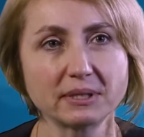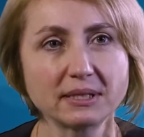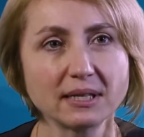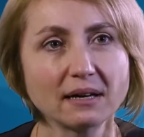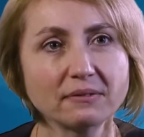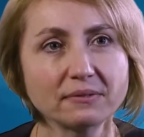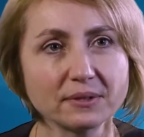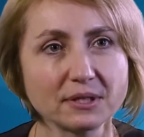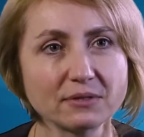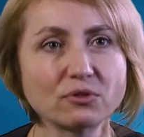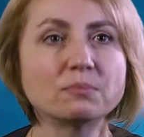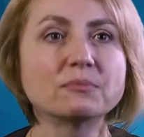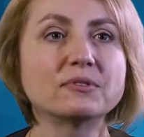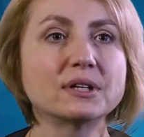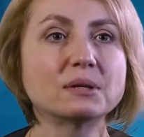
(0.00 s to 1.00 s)
suffers
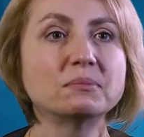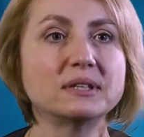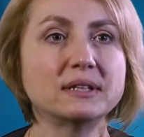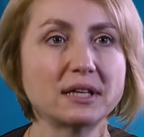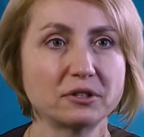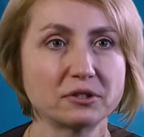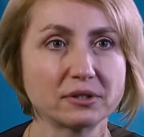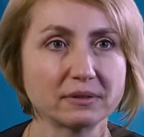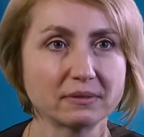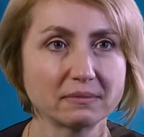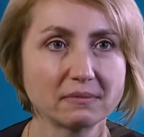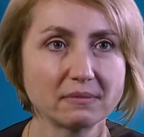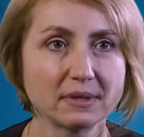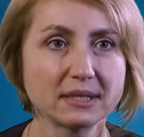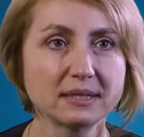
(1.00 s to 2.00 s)
from fragmentation.
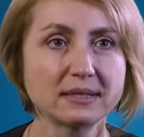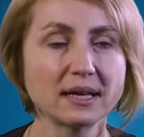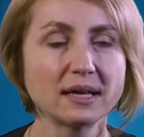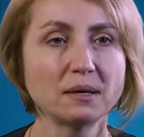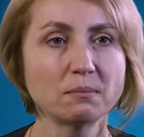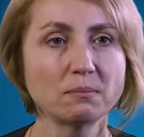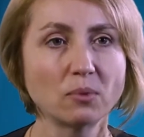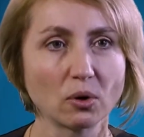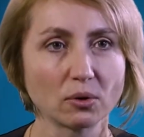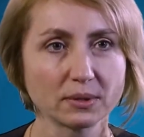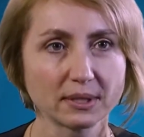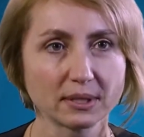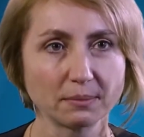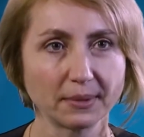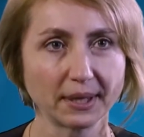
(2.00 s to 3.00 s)
The same
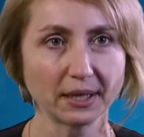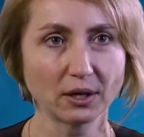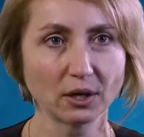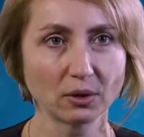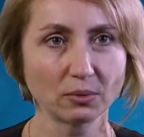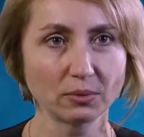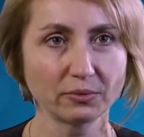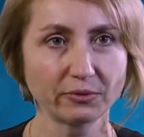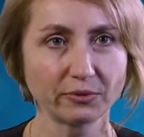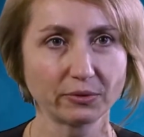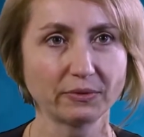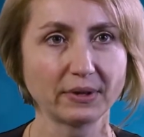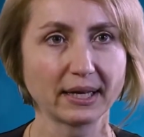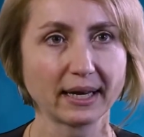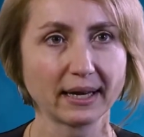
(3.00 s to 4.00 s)
box may go
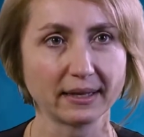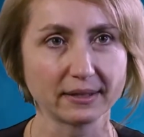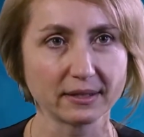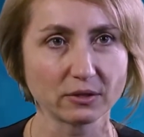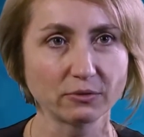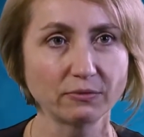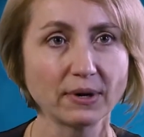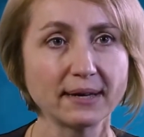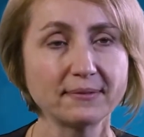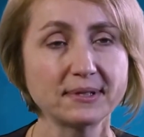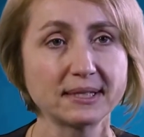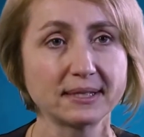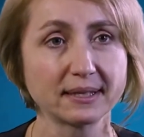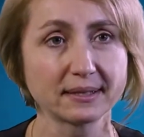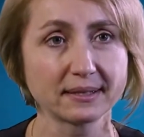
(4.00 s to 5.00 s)
through the hands of 5,
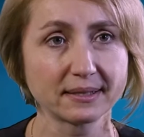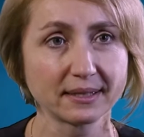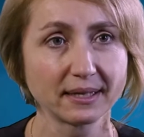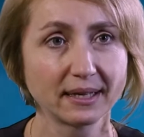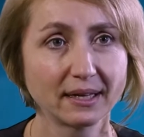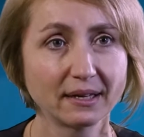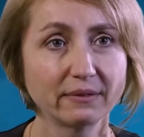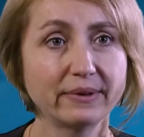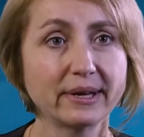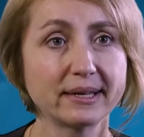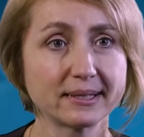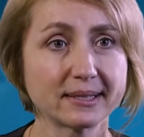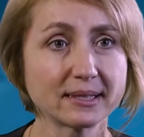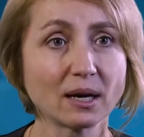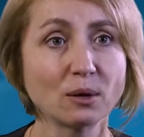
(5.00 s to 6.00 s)
6
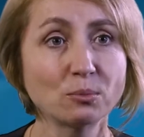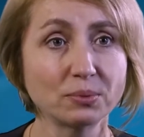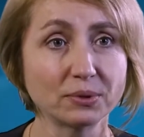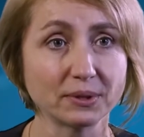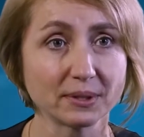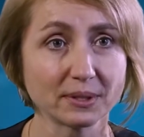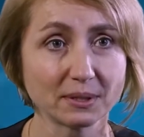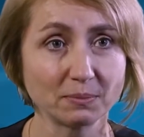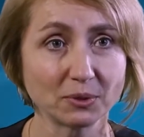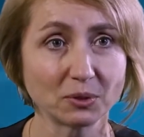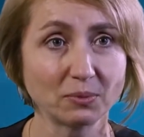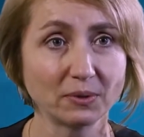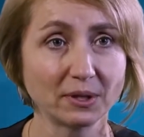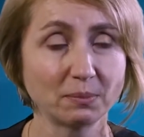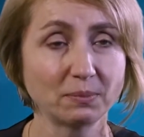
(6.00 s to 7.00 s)
various companies
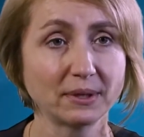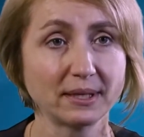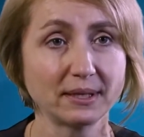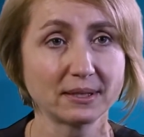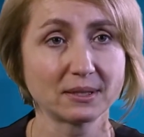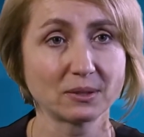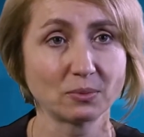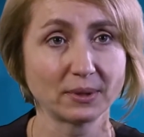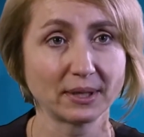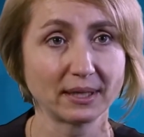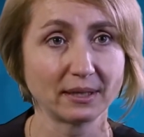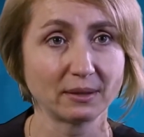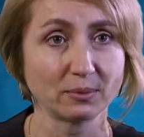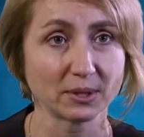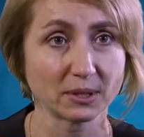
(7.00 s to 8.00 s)
between the place where
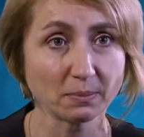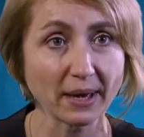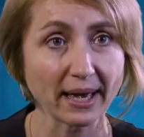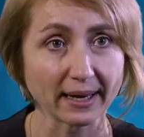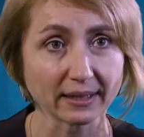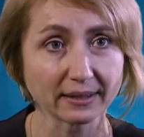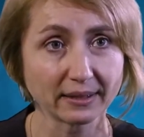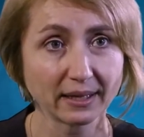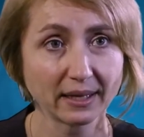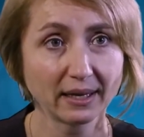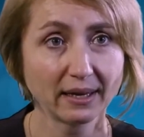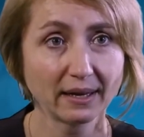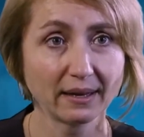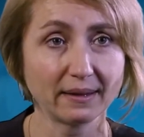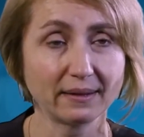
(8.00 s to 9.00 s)
it was packed
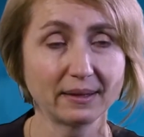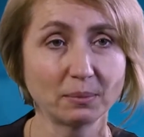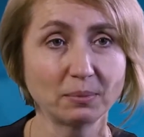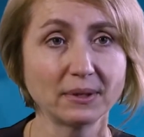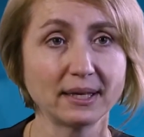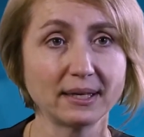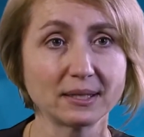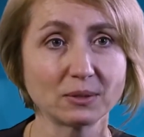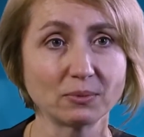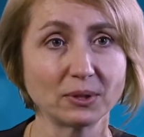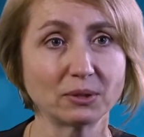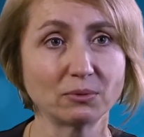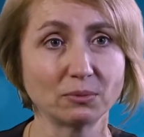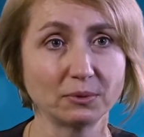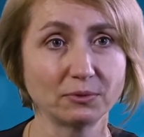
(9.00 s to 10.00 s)
and the place where
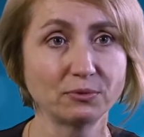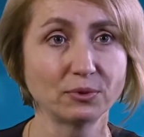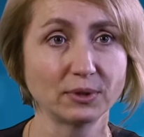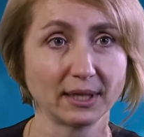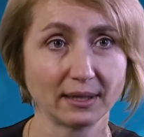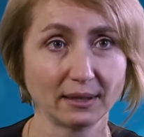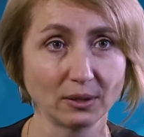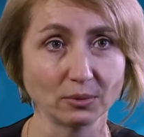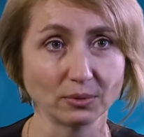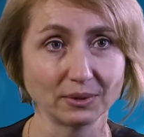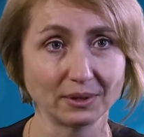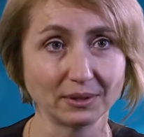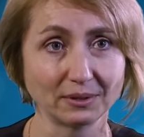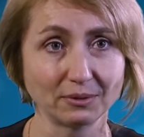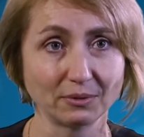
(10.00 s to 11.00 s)
it will be fully
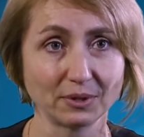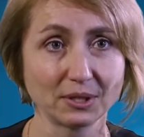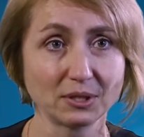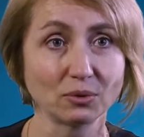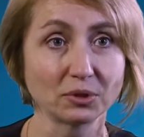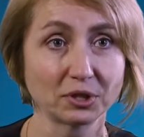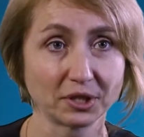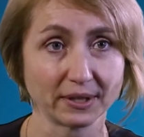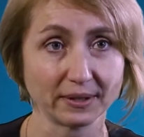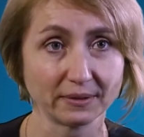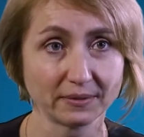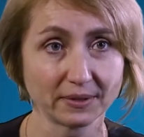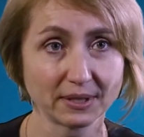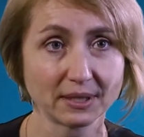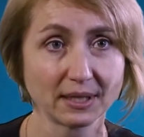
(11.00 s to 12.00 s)
unloaded to the store
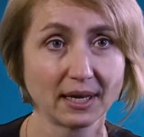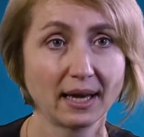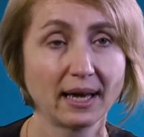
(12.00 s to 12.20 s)
shelves.